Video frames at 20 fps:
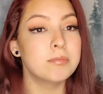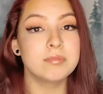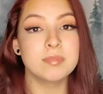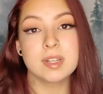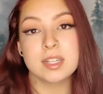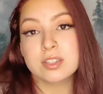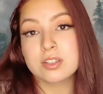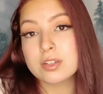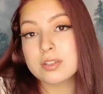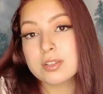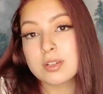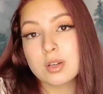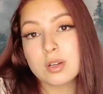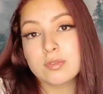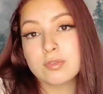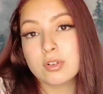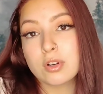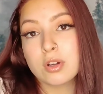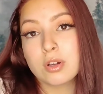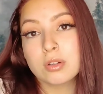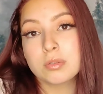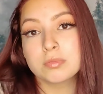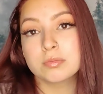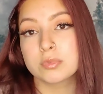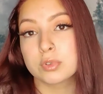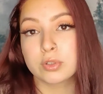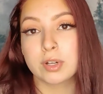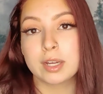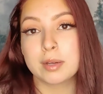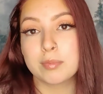It's just an overall
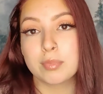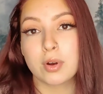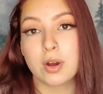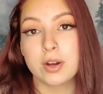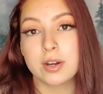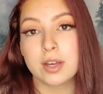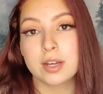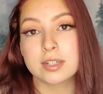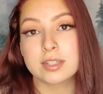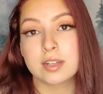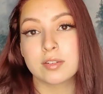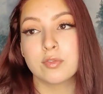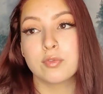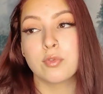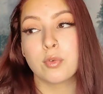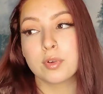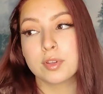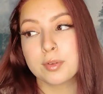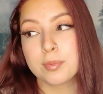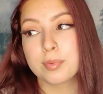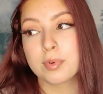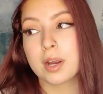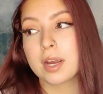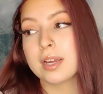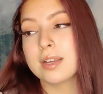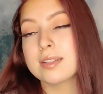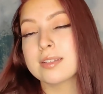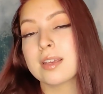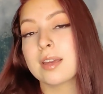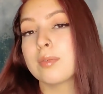great product, and for the price,